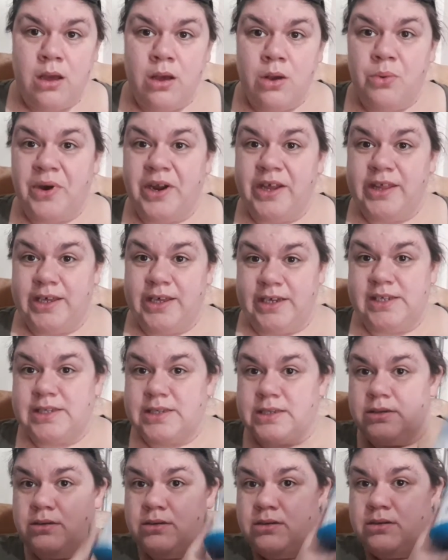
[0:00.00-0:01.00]
of
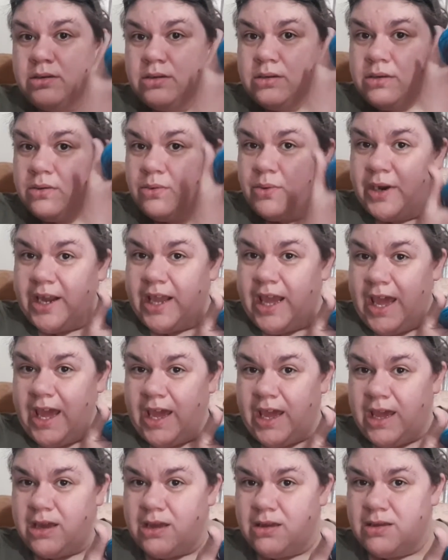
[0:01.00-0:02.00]
these, one
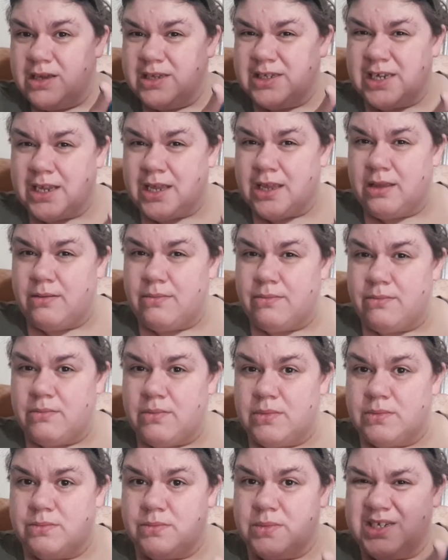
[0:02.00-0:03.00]
cake. Is this
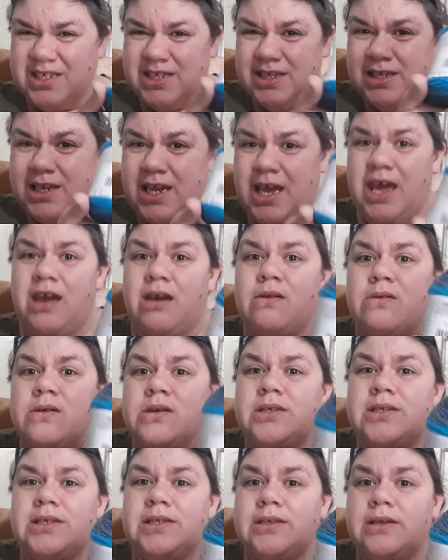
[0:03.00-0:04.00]
a cake or
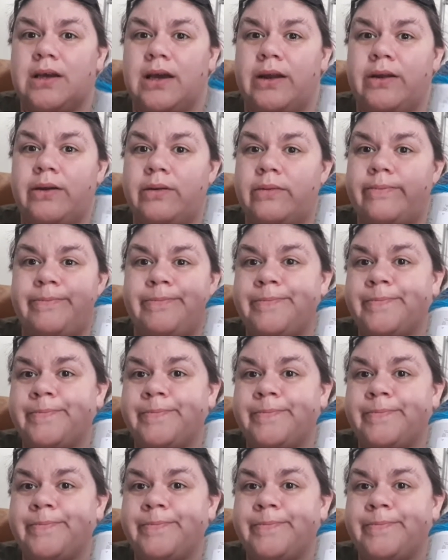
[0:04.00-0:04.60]
is this, I